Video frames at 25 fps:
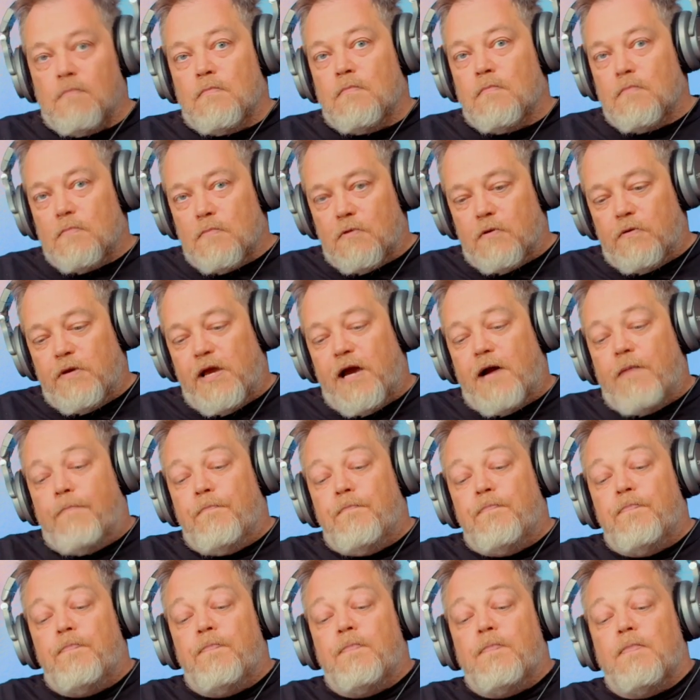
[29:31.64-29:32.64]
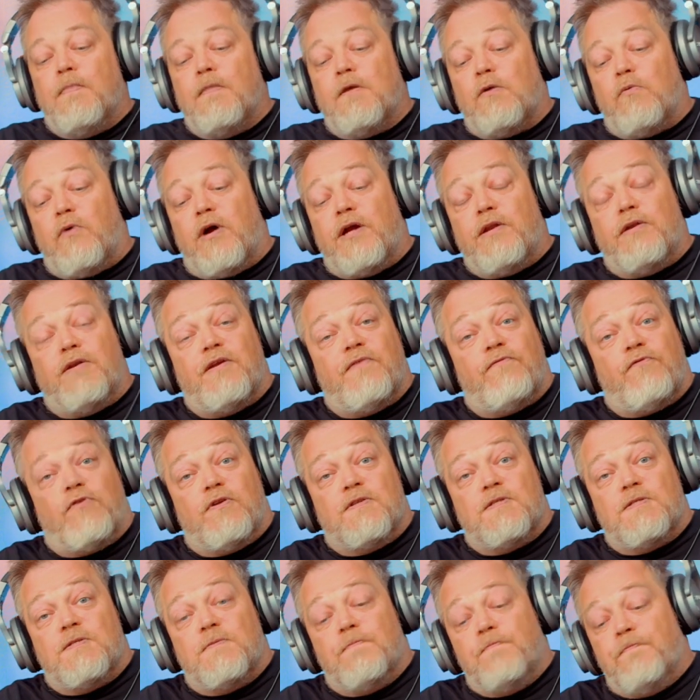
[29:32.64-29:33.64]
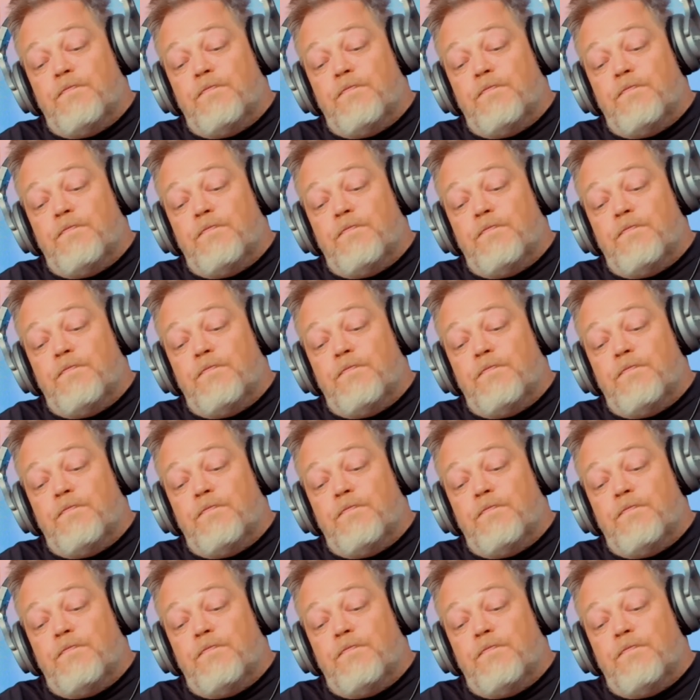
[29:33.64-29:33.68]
So yeah, quite a difference